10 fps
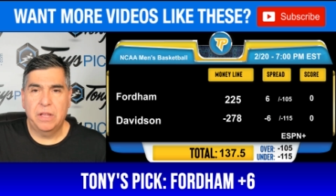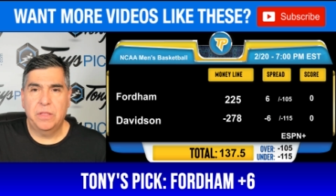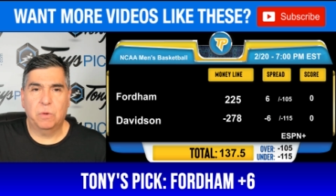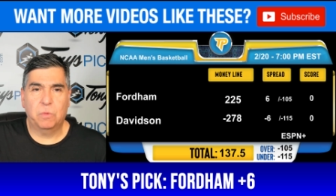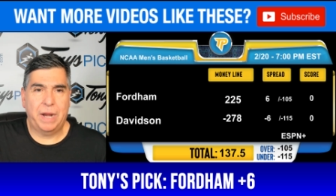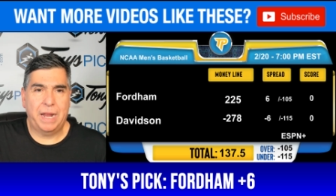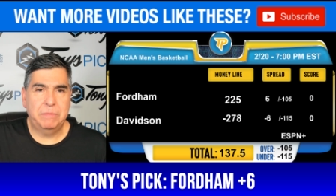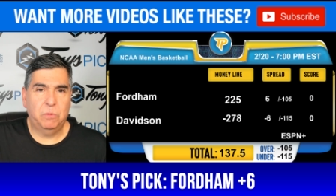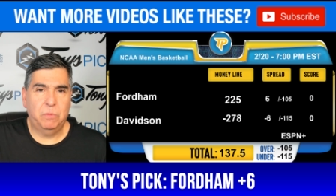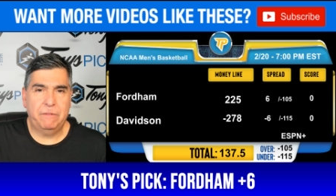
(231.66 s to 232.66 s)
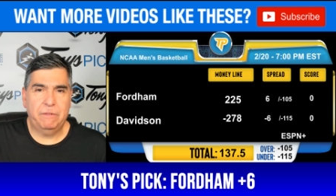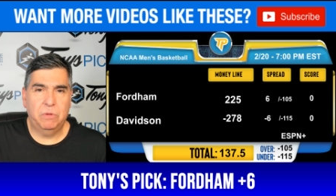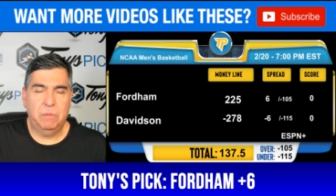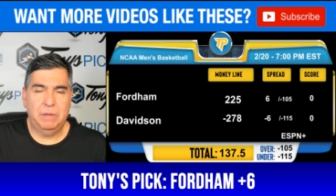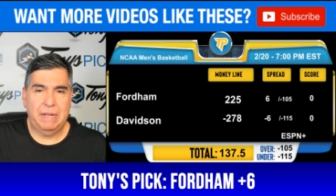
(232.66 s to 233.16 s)
The Rams away from
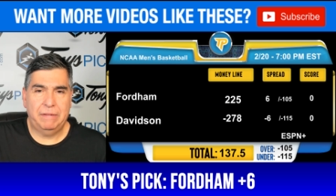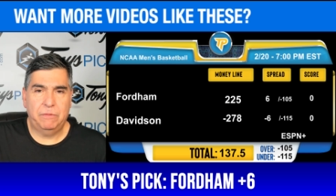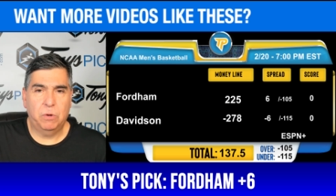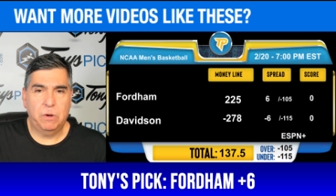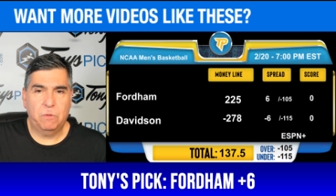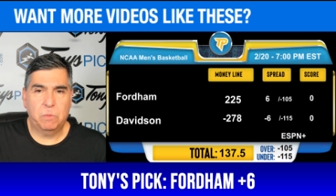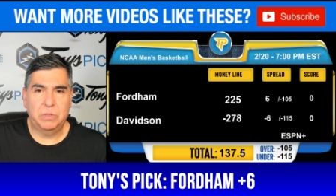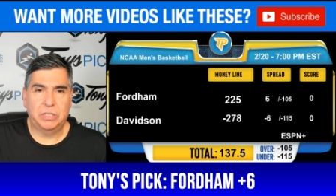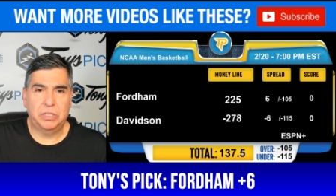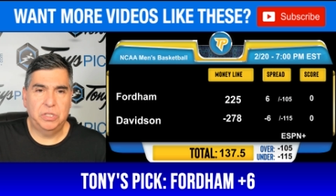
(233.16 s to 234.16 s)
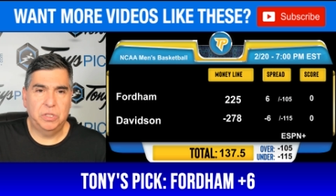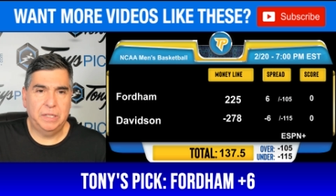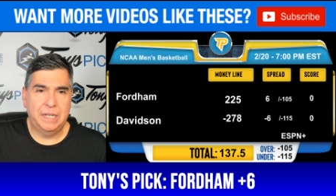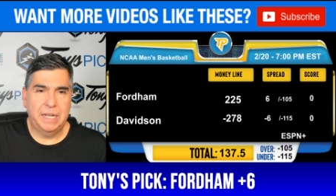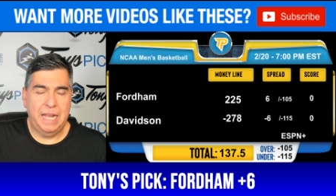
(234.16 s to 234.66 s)
home allowing 44%
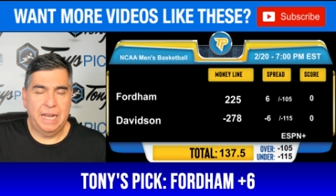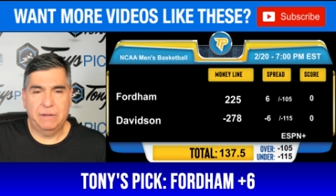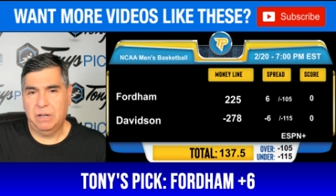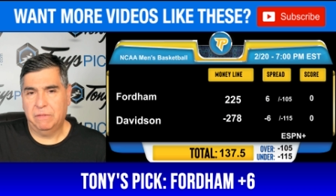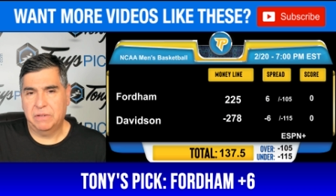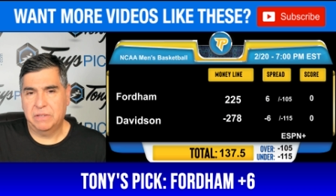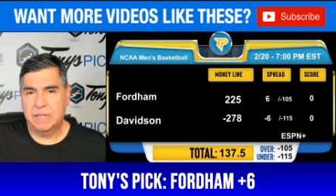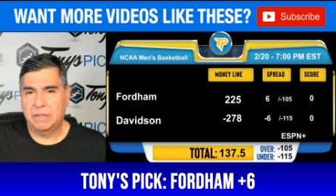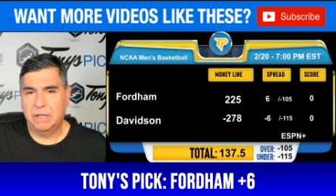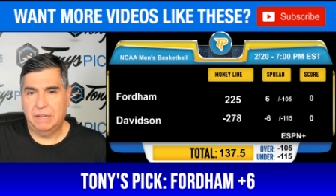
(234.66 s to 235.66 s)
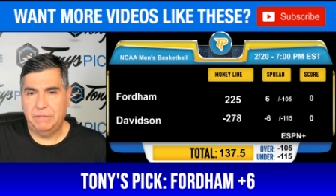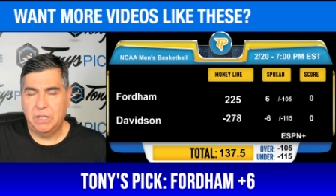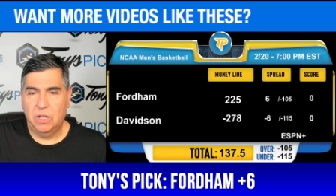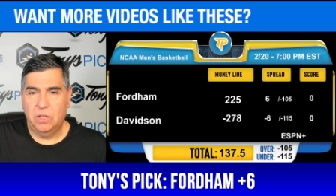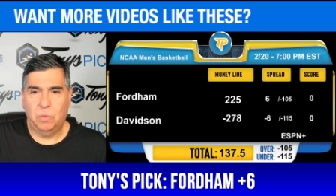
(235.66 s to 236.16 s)
shooting and have covered
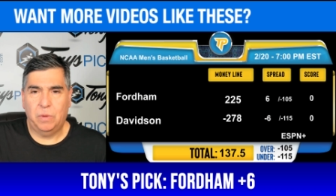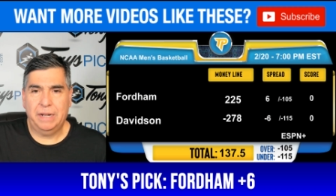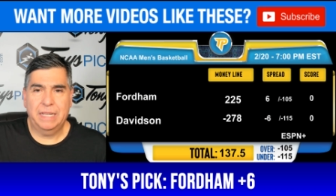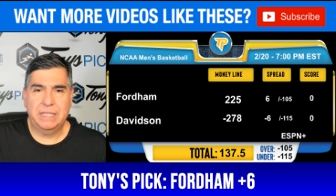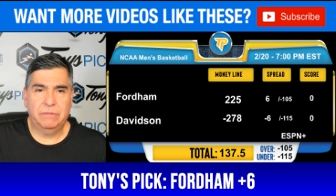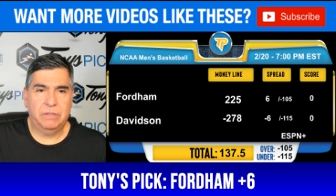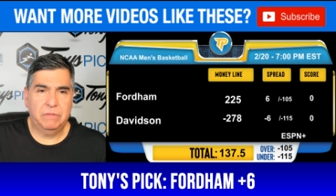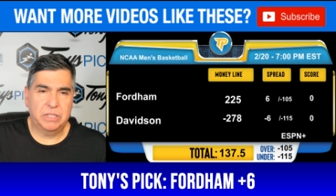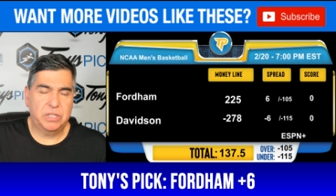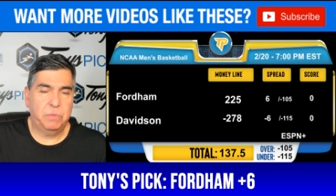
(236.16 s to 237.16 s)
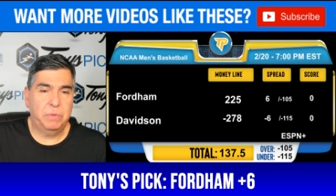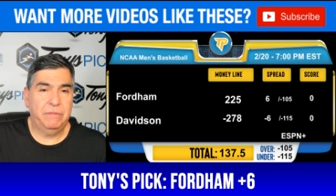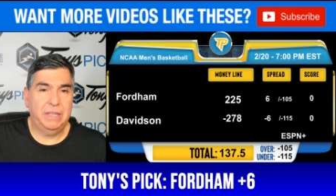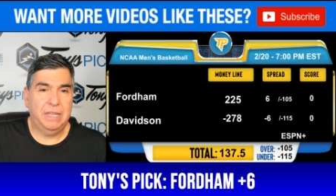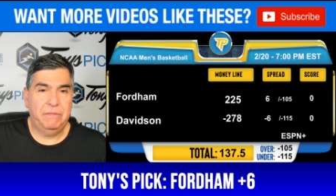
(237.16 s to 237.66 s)
7-11. The Wildcats have covered just 3
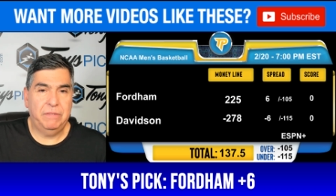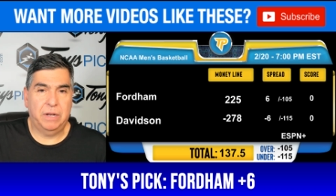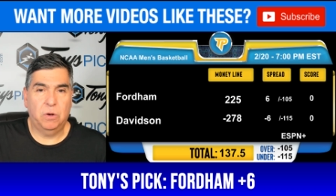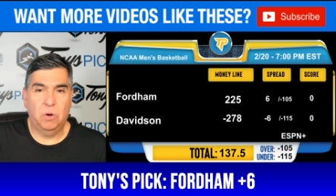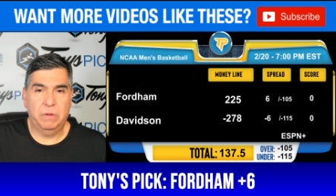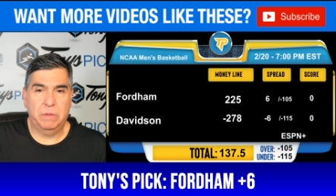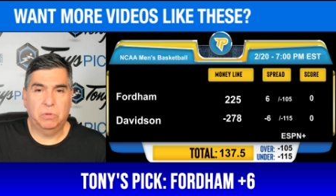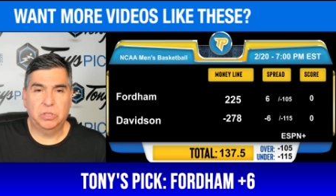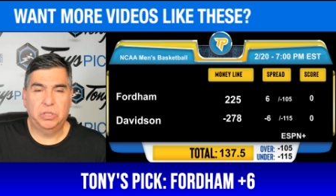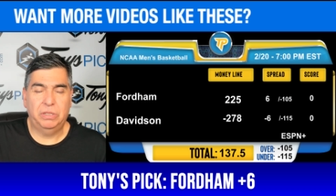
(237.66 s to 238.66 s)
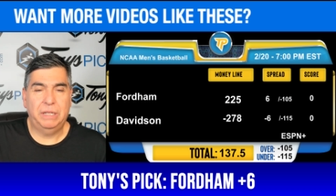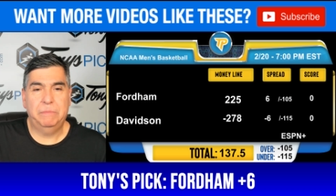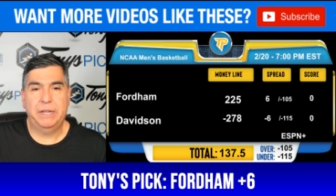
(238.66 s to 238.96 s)
of 11 at home with poor shooting.